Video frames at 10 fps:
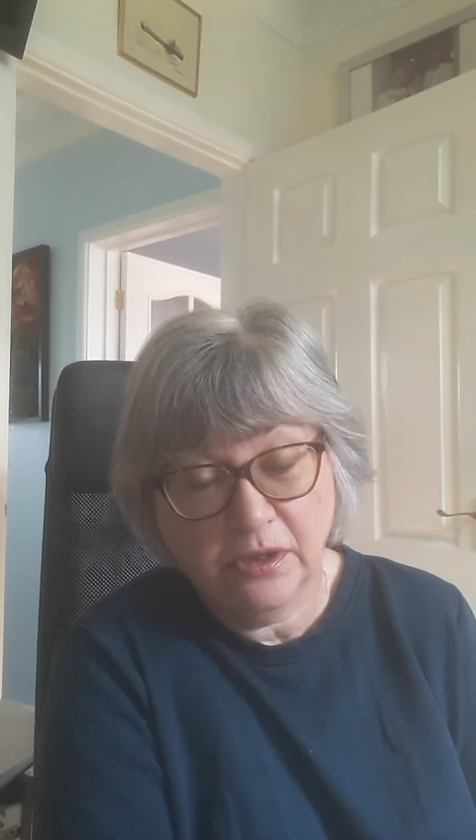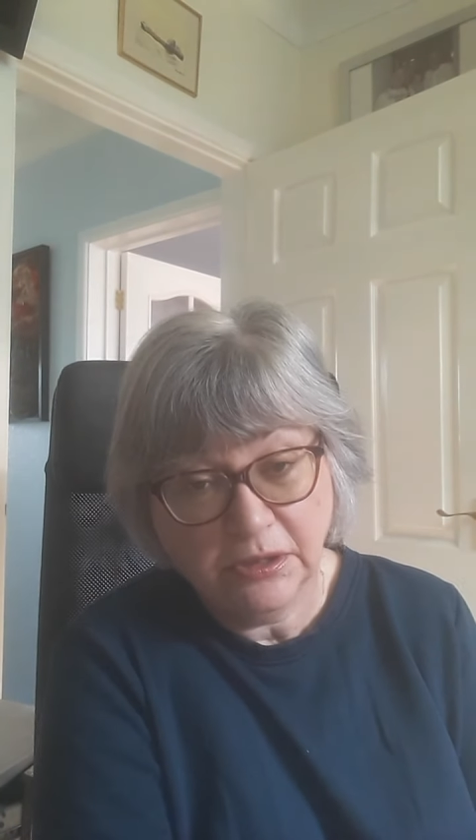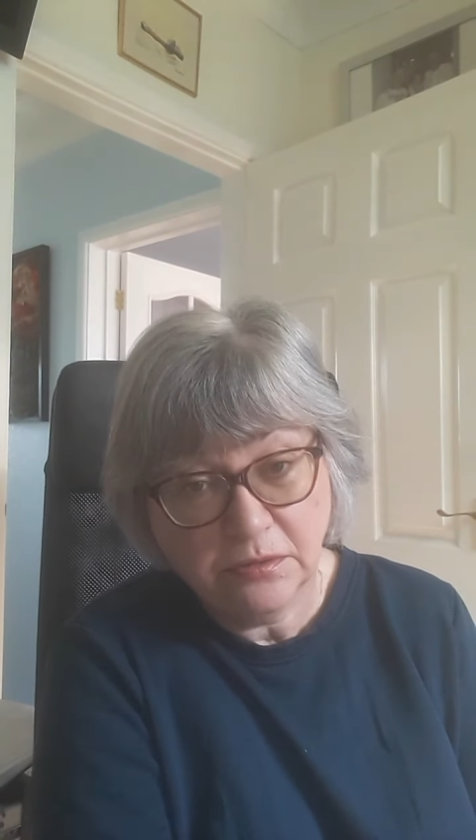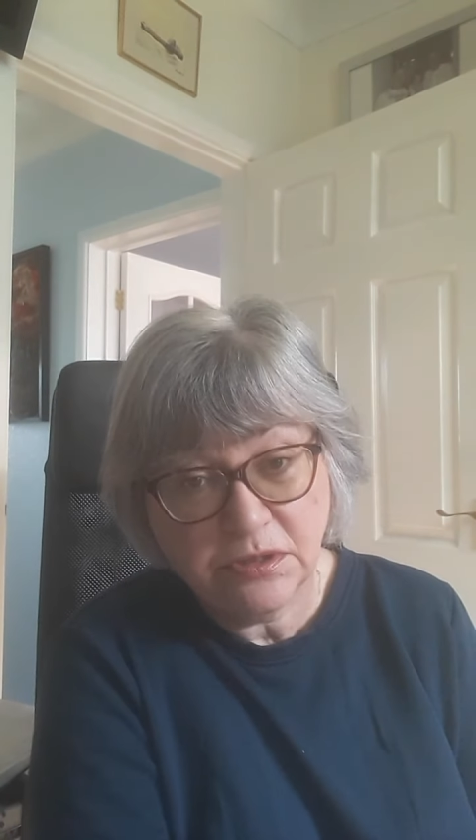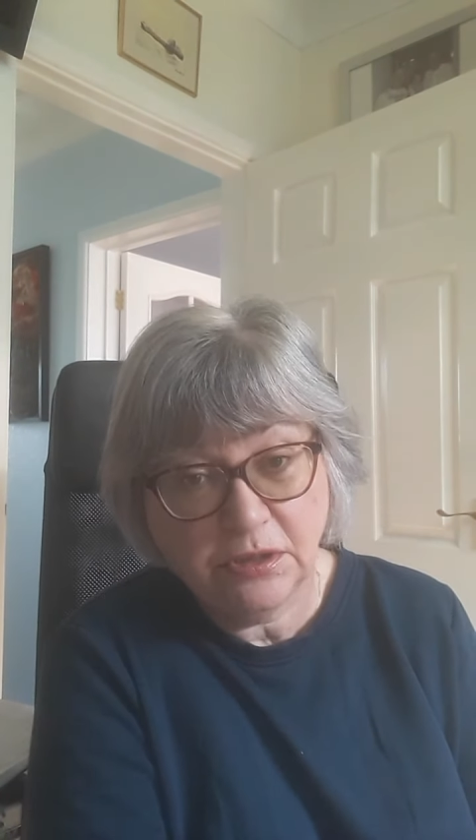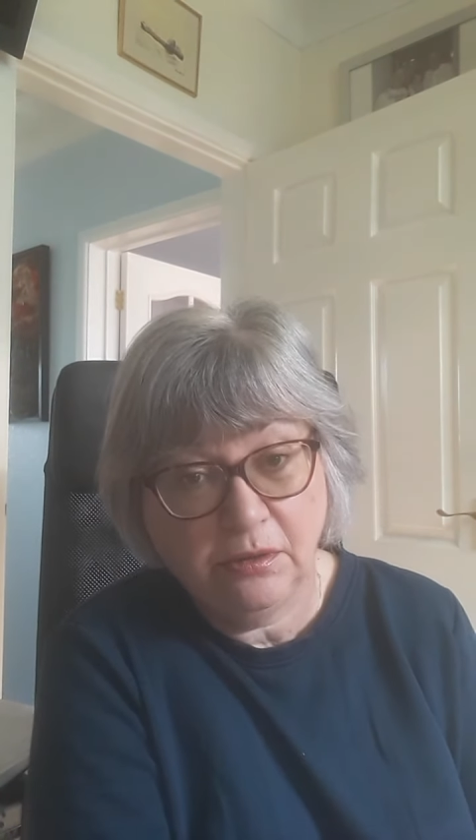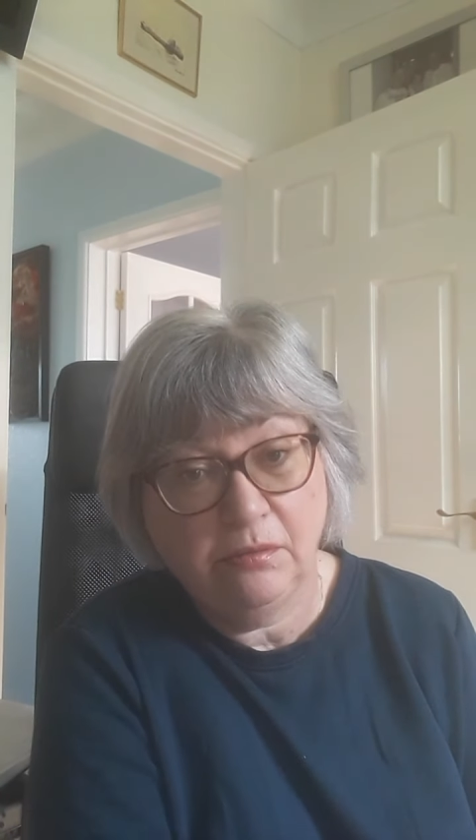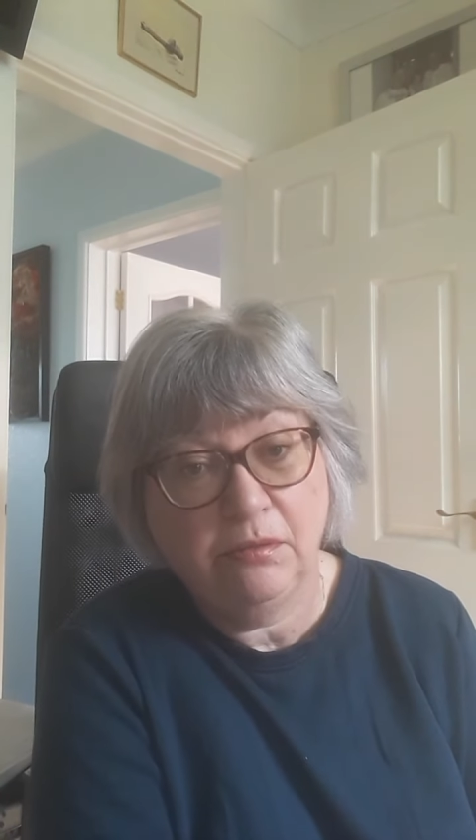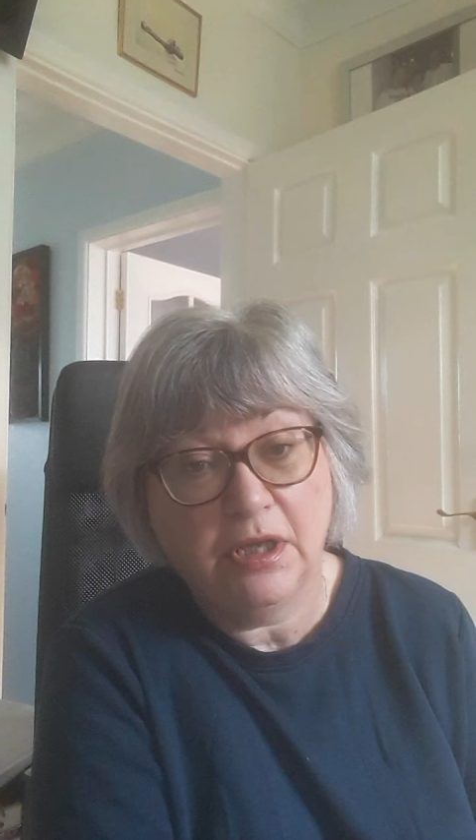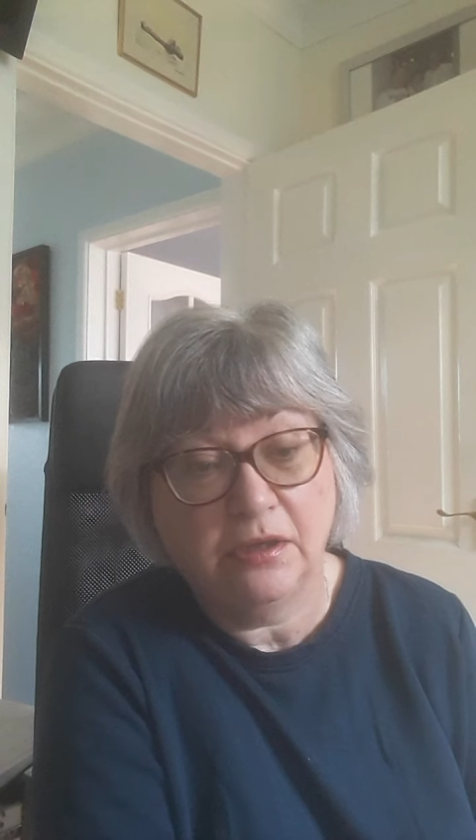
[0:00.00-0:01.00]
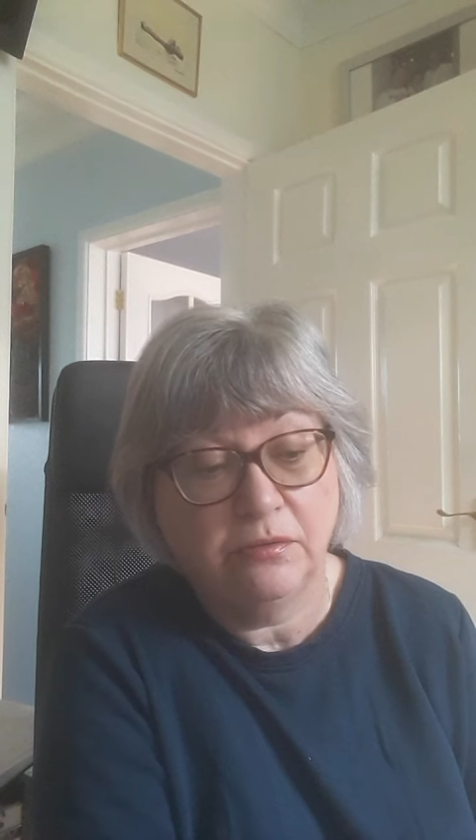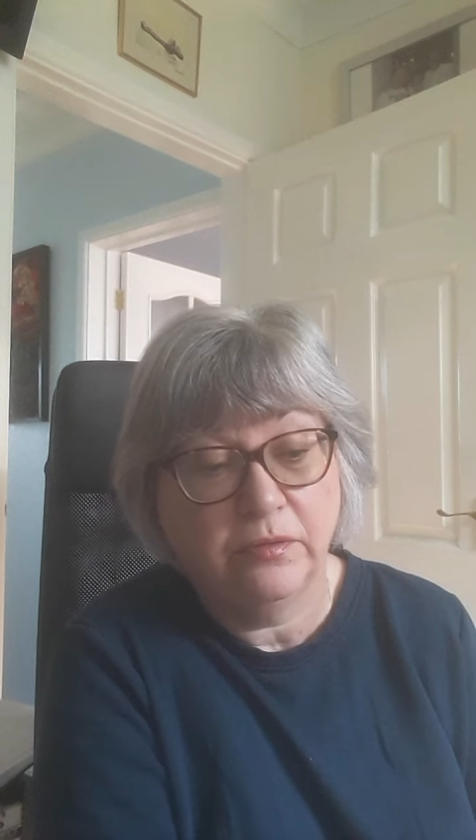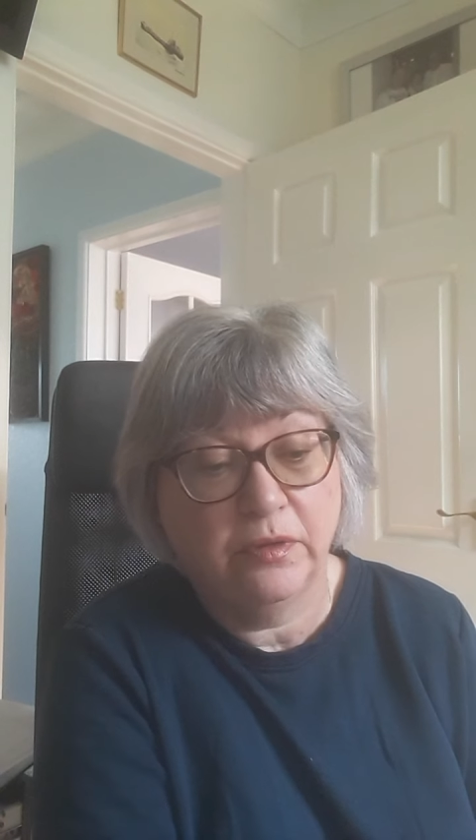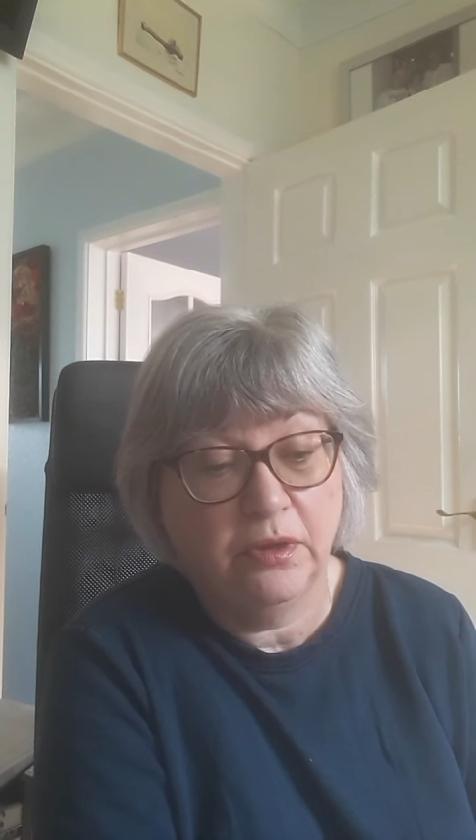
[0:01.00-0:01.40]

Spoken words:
who do you know